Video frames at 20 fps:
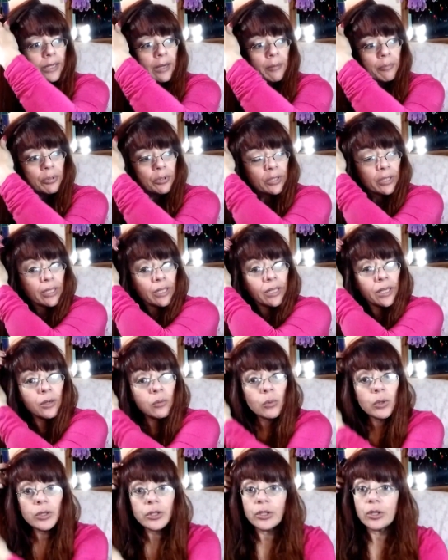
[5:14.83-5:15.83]
kept
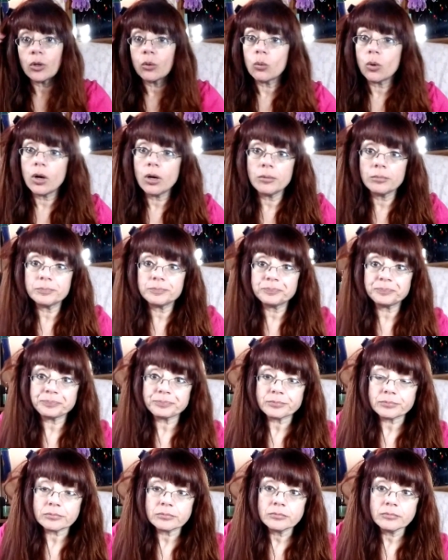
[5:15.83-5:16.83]
thinking, well, you know what?
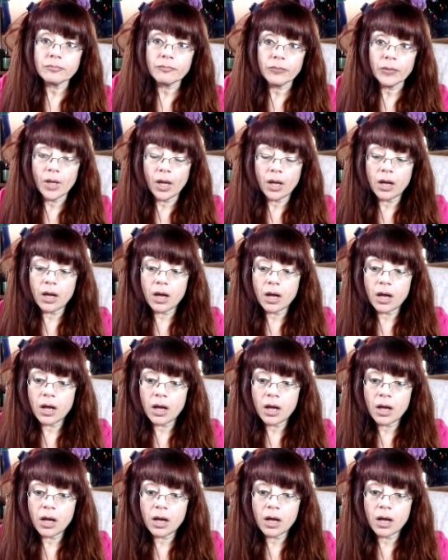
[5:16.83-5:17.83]

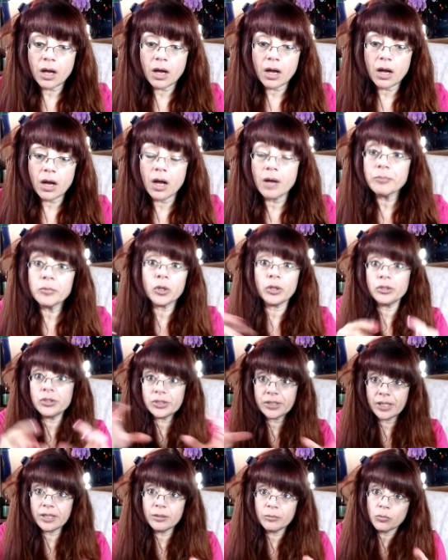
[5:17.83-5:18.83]
I'm going
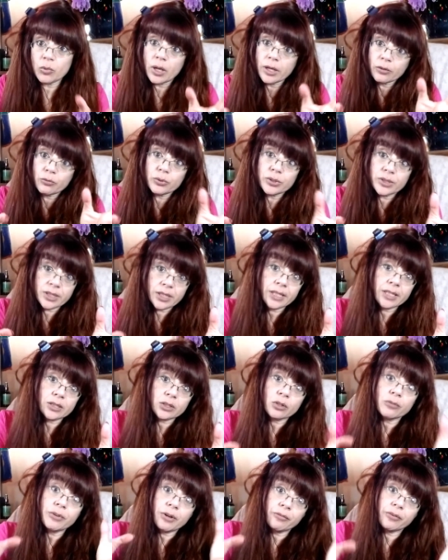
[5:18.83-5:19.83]
to send them like
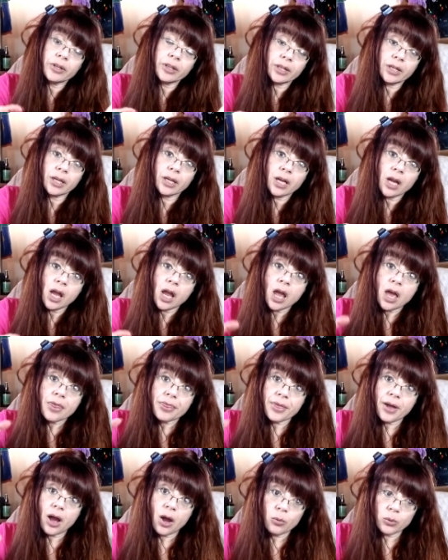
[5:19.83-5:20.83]
receipts of everything
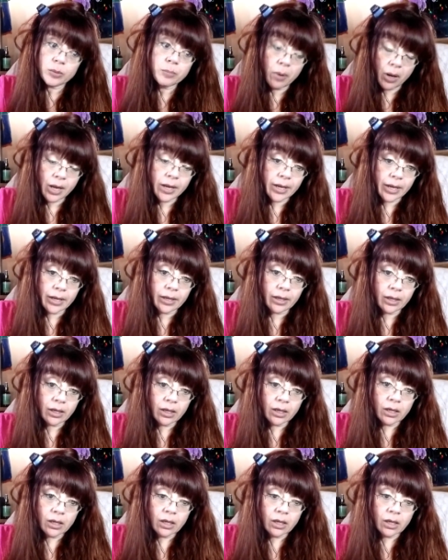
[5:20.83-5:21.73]
that I was buying,